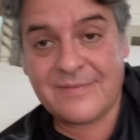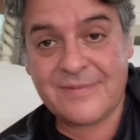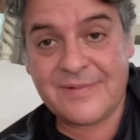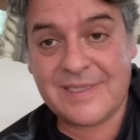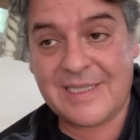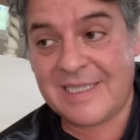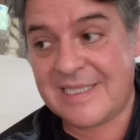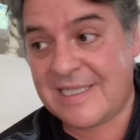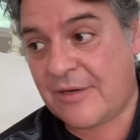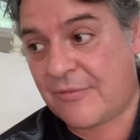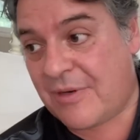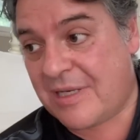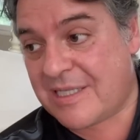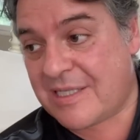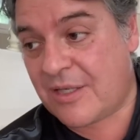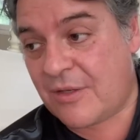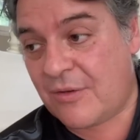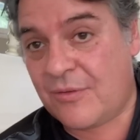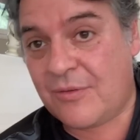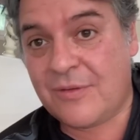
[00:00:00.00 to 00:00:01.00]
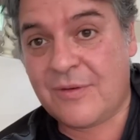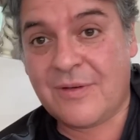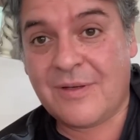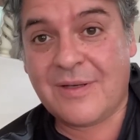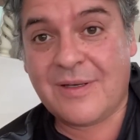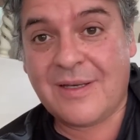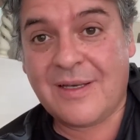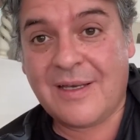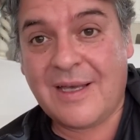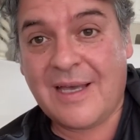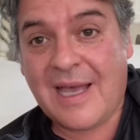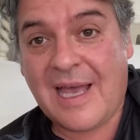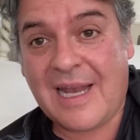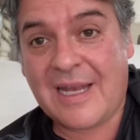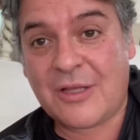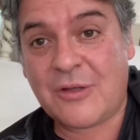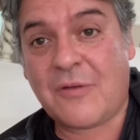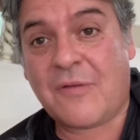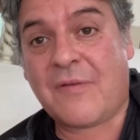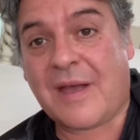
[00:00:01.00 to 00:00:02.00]
She's a rescue. I
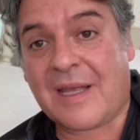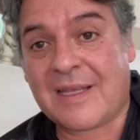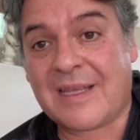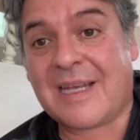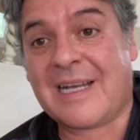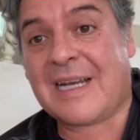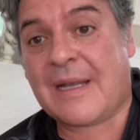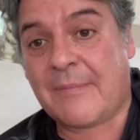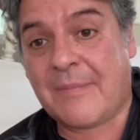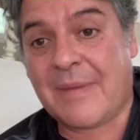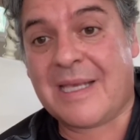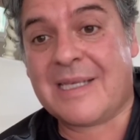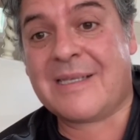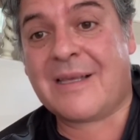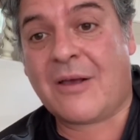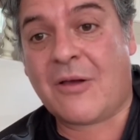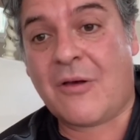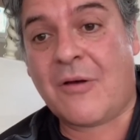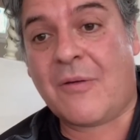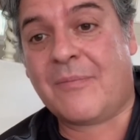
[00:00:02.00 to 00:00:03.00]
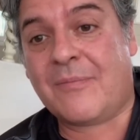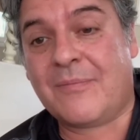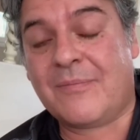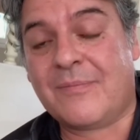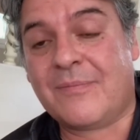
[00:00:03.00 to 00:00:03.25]
need to find her an amazing home.